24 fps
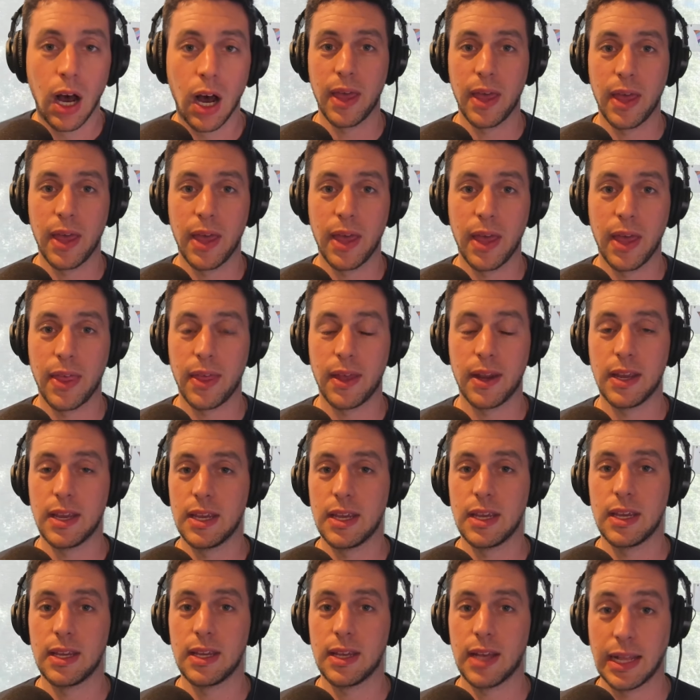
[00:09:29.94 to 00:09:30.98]
uh, in a way that
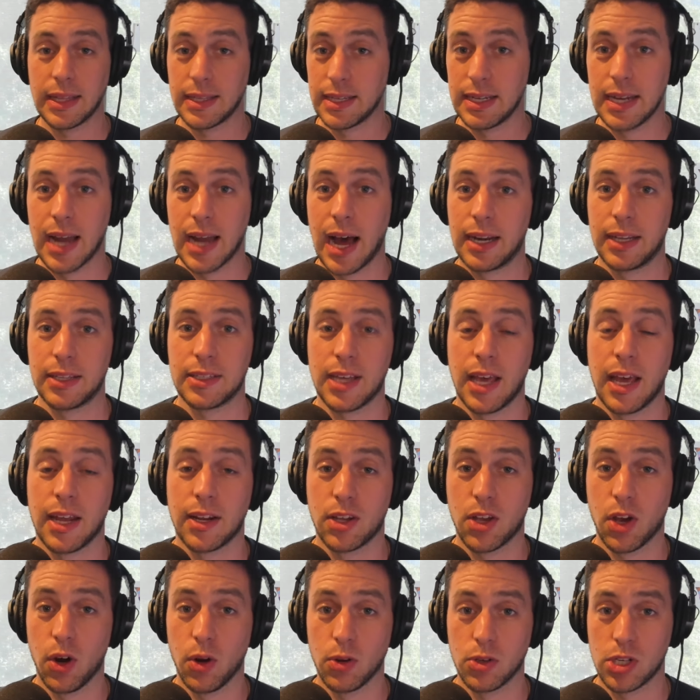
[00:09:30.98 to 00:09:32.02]
he did not as a head
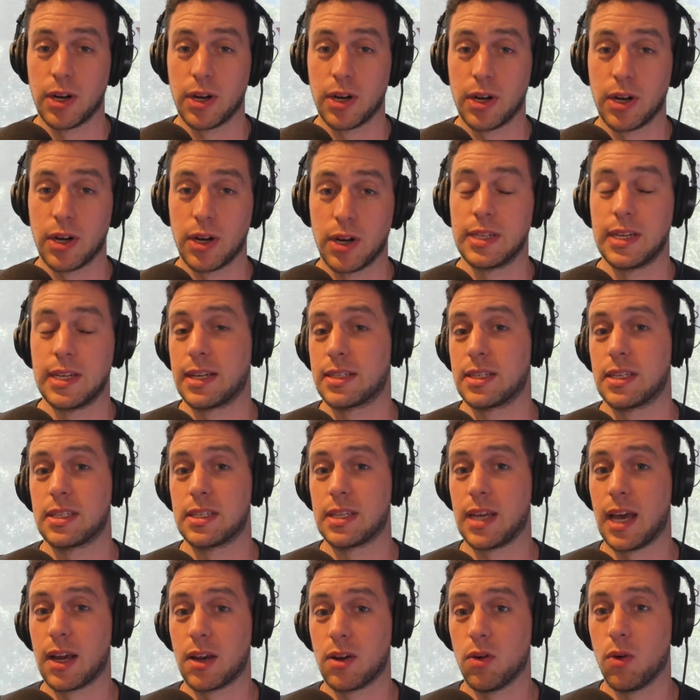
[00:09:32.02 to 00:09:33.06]
coach either at Texas
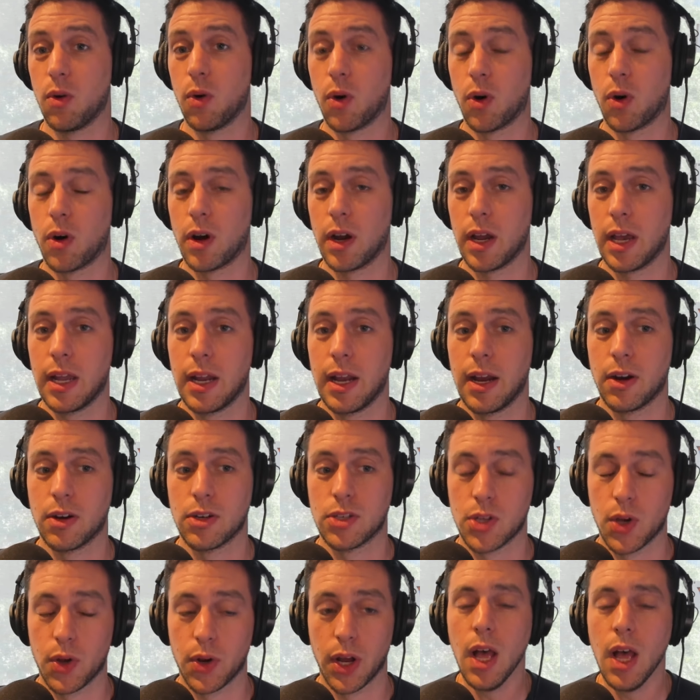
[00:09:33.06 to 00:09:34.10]
Tech or in
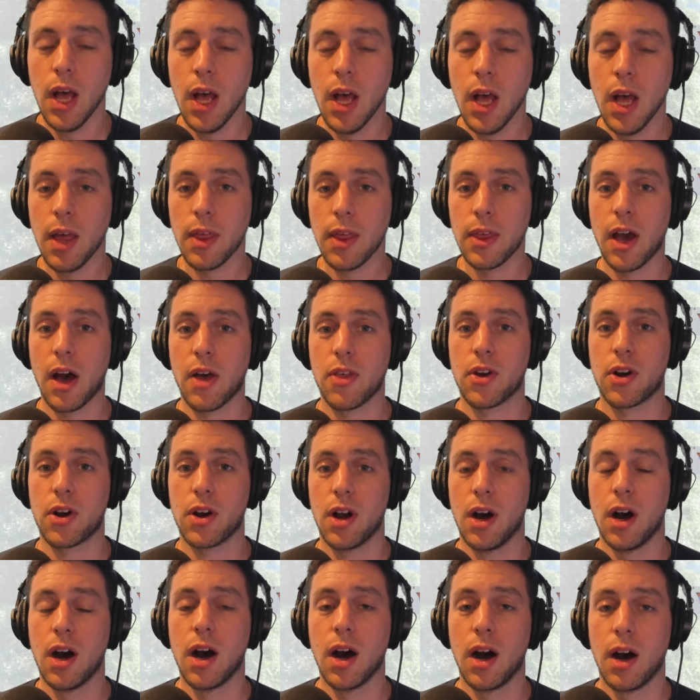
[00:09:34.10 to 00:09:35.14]
Arizona. The other
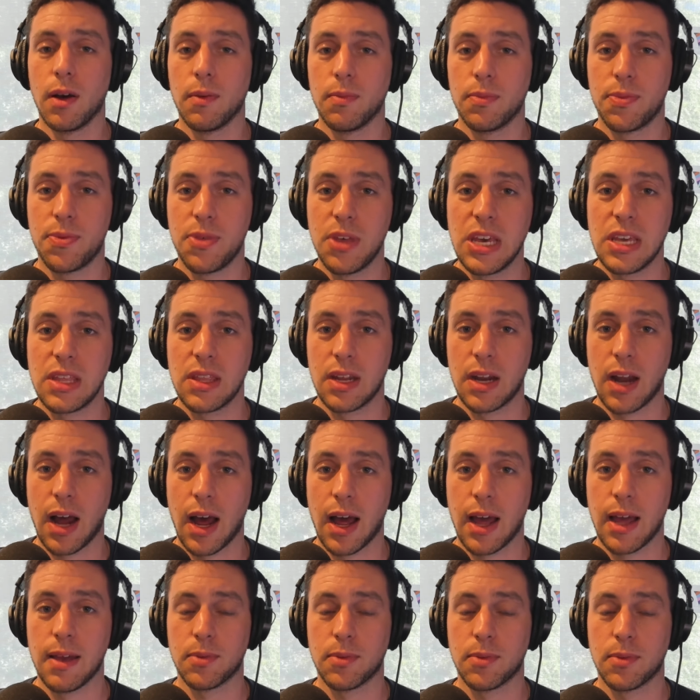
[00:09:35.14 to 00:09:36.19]
uh, thing that
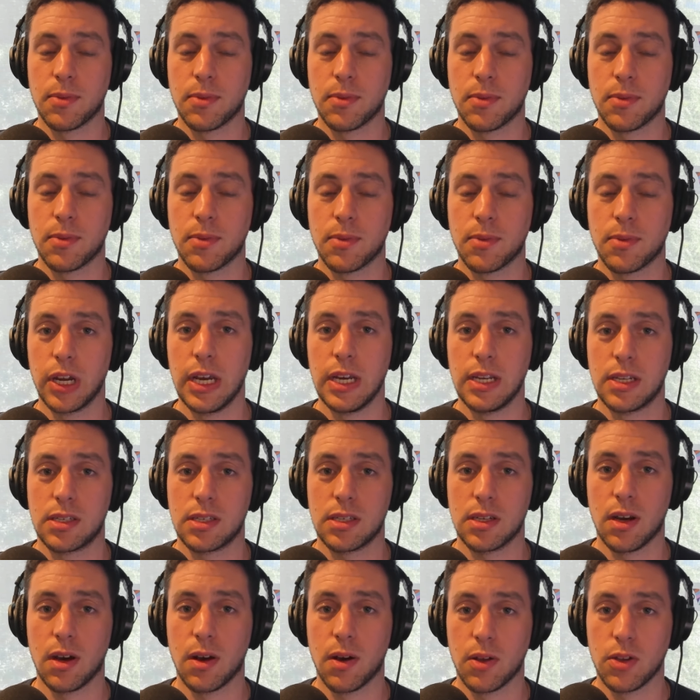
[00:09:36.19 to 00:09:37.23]
I am
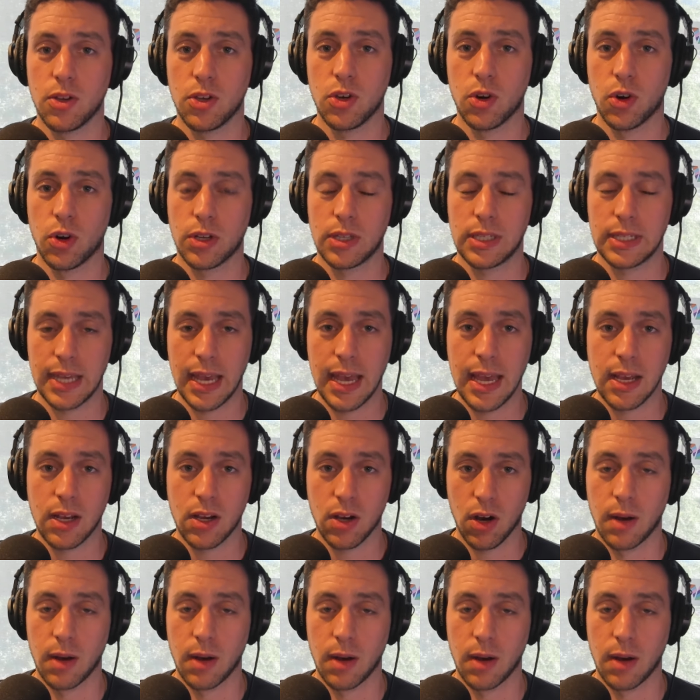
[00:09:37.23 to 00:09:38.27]
curious uh, your take
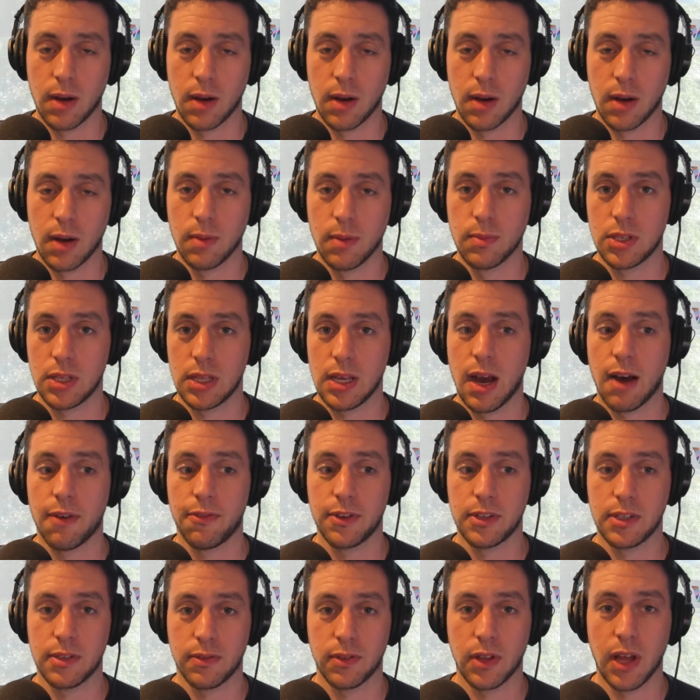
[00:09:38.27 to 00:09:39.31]
on when it comes to the
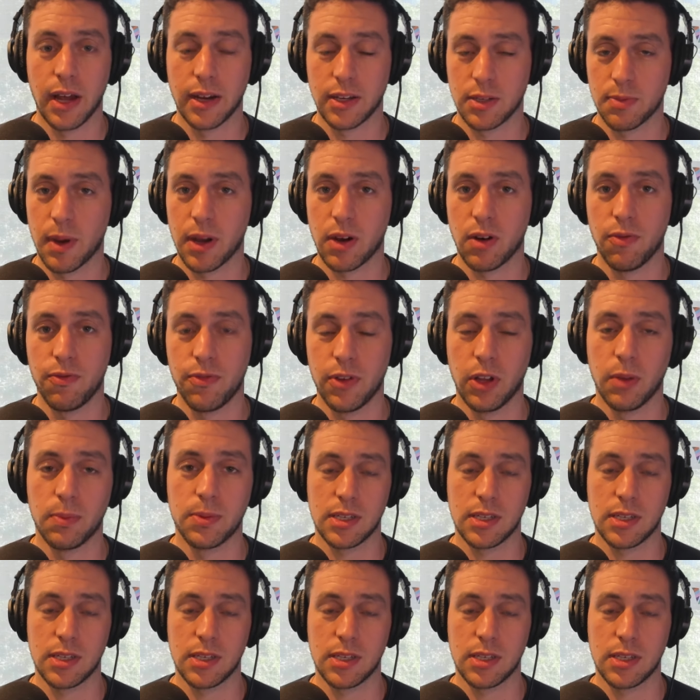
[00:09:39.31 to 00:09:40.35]
offensive line is Michael
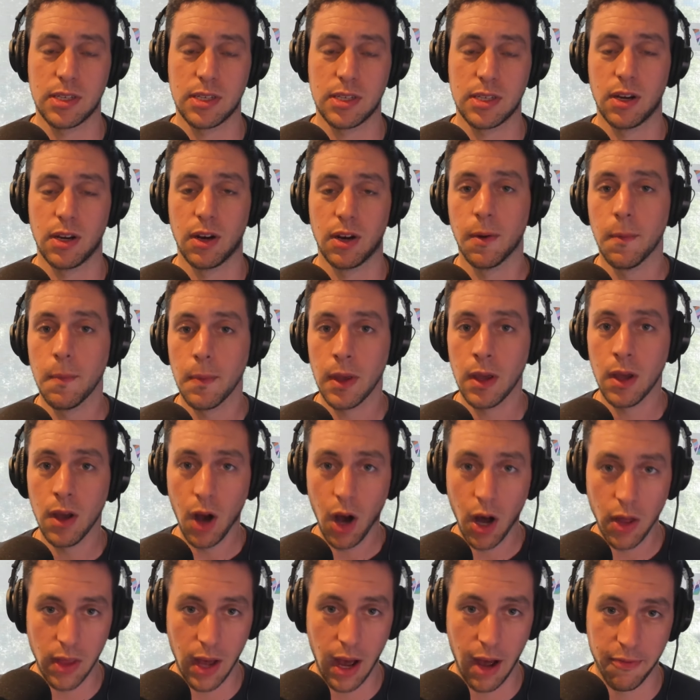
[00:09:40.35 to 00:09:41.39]
Phillips is our guest here
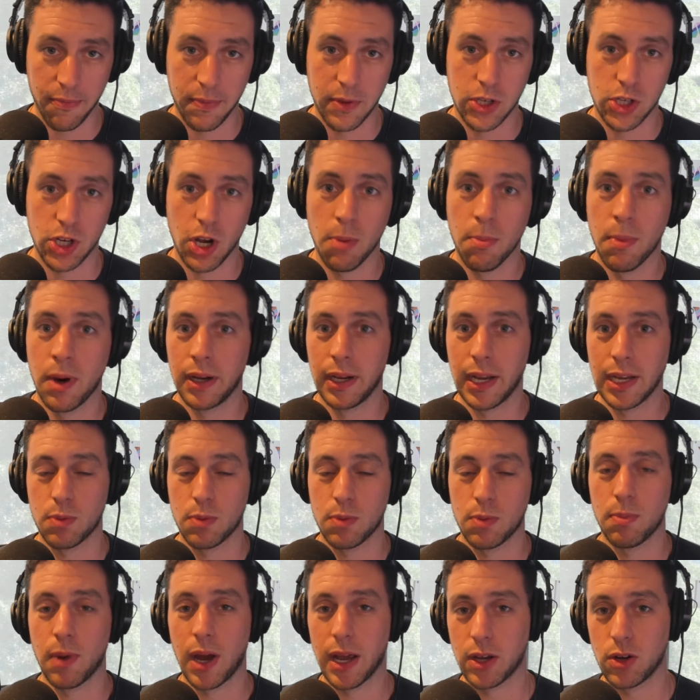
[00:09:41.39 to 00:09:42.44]
on The Hoffman Show, Mondays
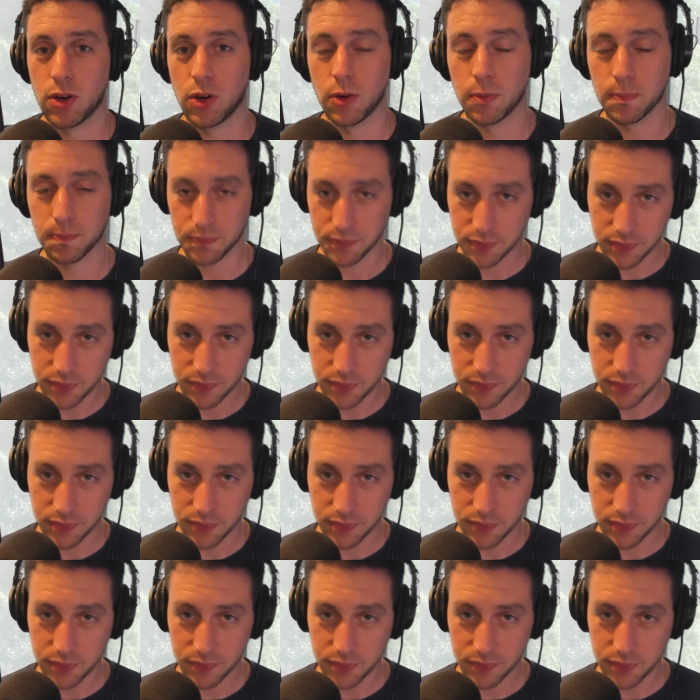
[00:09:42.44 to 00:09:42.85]
with Michael,